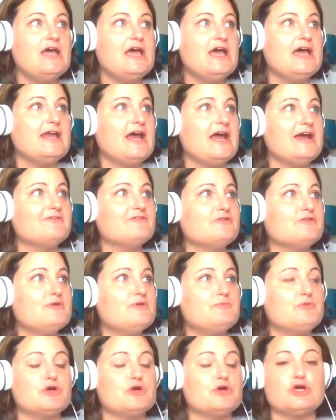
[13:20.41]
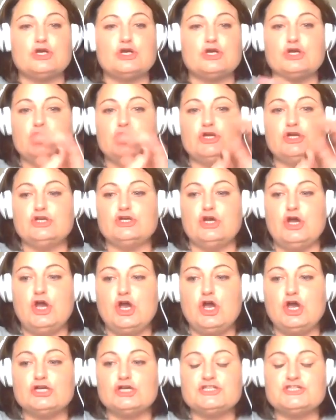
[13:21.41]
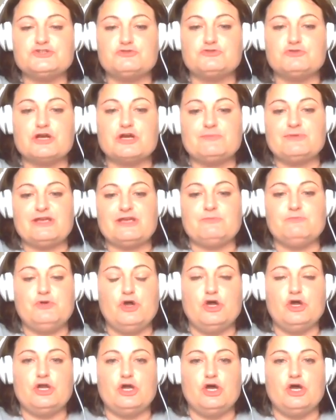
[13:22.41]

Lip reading: and I remember her story being put